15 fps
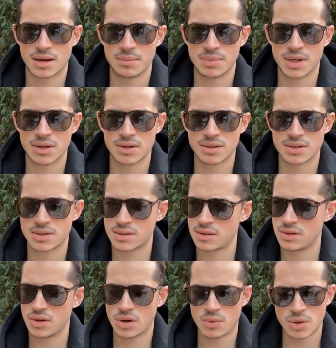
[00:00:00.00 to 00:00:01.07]
Because
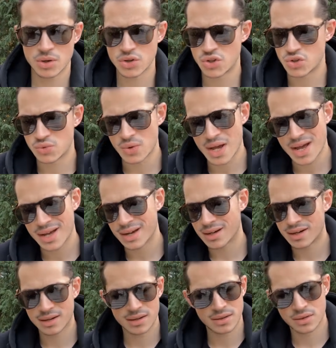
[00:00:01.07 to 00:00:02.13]
you don't want to drag
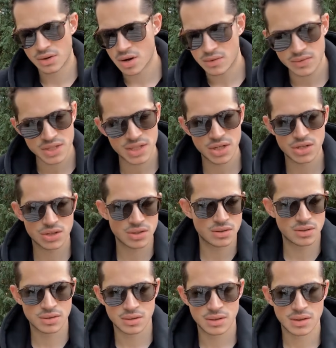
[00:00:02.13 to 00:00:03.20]
the
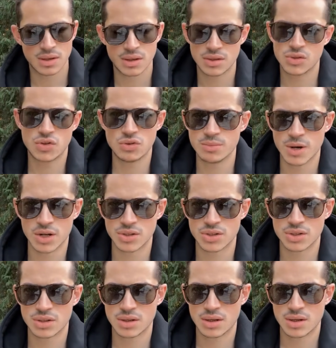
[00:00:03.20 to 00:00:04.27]
conversation too
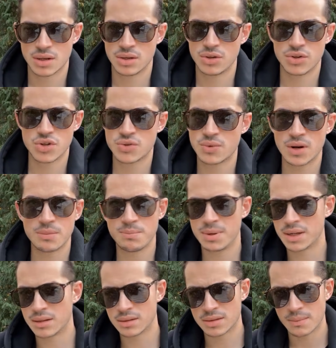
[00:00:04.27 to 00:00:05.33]
much. You just want to
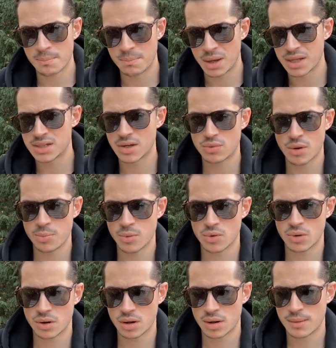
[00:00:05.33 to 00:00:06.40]
build basic
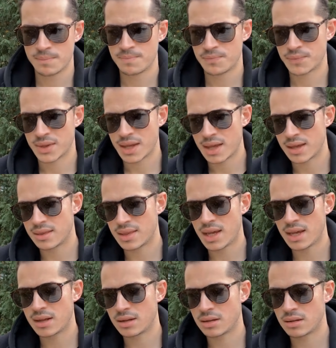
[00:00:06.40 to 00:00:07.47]
rapport, and
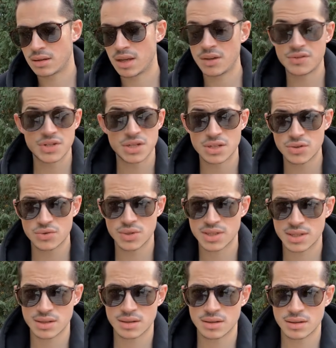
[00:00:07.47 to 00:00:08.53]
then if she's
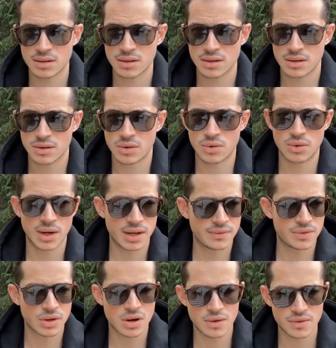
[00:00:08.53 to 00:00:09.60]
interested or if
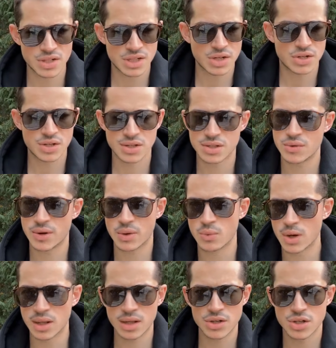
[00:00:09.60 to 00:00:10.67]
the conversation is going
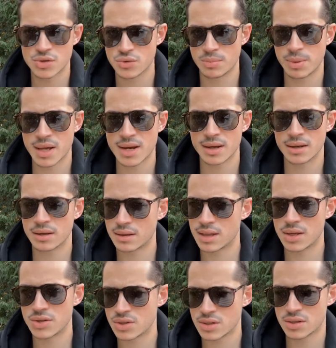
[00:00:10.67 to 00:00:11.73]
well and she's replying,
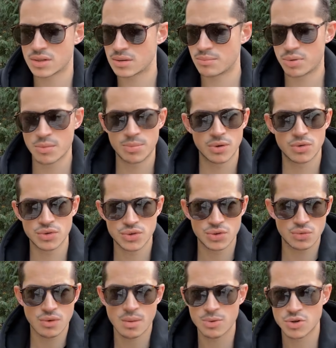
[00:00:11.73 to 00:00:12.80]
then just propose to
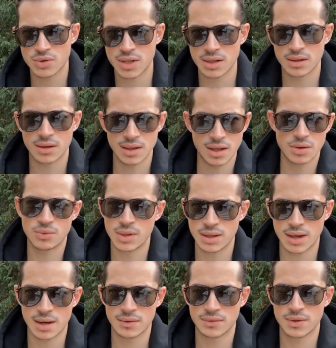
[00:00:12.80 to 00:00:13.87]
grab a drink in real
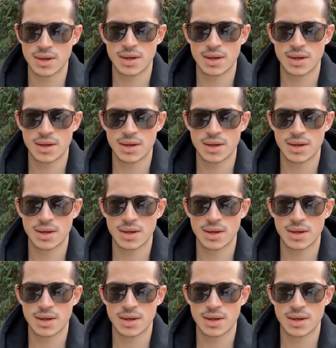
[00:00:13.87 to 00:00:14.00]
life.